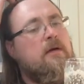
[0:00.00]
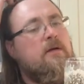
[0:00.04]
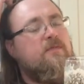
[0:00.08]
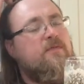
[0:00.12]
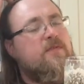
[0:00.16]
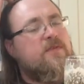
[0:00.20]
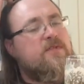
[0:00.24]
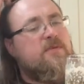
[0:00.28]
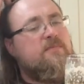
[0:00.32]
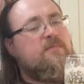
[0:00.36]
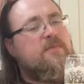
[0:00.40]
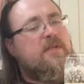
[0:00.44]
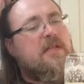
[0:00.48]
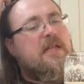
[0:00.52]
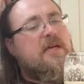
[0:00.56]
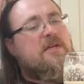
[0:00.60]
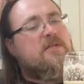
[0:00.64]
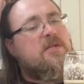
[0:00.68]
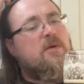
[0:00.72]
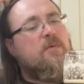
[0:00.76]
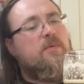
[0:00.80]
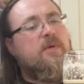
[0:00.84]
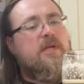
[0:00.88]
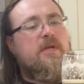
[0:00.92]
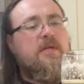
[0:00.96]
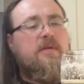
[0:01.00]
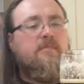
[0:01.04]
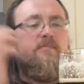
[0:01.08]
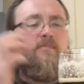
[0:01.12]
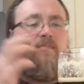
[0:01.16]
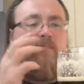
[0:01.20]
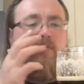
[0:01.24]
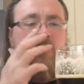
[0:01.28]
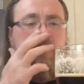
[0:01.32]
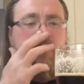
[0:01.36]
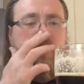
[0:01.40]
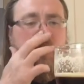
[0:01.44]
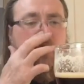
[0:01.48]
For something that's only
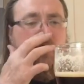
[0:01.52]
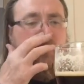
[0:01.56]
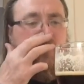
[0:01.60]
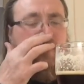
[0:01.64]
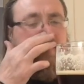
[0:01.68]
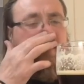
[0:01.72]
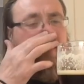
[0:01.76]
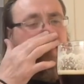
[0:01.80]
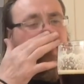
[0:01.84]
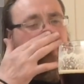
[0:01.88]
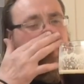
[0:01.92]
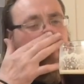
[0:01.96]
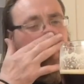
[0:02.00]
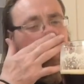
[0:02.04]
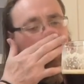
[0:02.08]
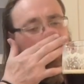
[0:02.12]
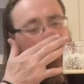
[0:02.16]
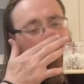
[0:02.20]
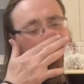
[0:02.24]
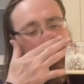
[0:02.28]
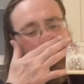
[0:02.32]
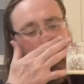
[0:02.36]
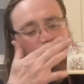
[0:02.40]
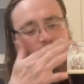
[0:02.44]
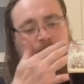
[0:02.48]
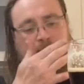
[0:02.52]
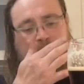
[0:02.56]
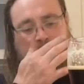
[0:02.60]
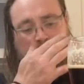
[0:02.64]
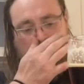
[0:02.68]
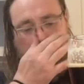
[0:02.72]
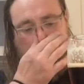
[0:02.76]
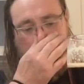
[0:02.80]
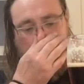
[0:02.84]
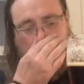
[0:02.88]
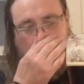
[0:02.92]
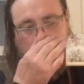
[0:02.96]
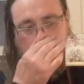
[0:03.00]
just over a month old,
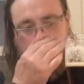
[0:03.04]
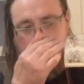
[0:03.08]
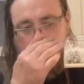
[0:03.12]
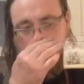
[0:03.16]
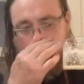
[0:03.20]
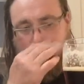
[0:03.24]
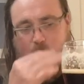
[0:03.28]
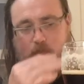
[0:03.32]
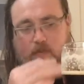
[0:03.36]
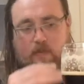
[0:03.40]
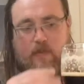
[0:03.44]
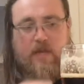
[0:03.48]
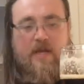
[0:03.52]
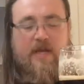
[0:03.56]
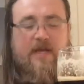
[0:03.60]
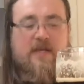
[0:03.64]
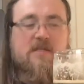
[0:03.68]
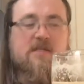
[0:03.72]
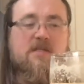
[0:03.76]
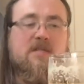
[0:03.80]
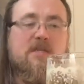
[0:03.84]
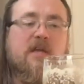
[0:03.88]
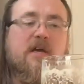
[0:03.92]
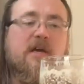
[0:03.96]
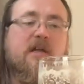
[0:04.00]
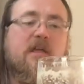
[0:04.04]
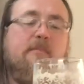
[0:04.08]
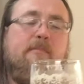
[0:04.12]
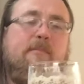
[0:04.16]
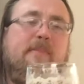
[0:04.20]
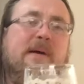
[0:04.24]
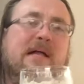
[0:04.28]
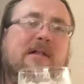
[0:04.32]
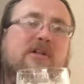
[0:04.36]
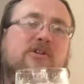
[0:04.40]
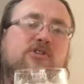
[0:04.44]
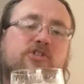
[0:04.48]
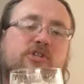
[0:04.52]
it's like a
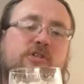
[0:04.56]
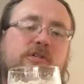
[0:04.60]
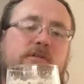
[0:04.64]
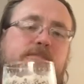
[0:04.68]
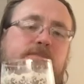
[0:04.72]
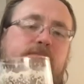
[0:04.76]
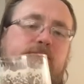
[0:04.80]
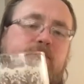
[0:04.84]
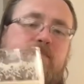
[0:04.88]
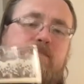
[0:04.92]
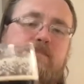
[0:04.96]
Belgian